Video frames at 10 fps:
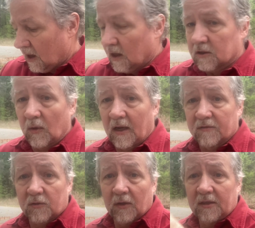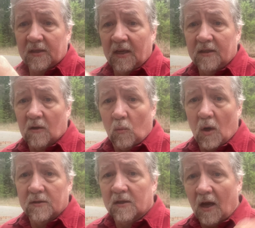So he gives 3 cities on
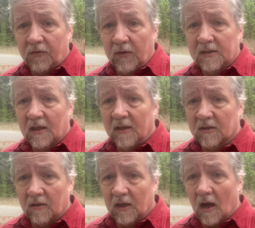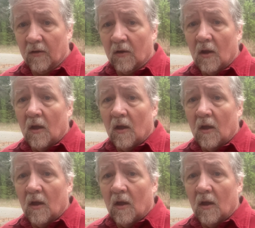one side, 3 cities on the other.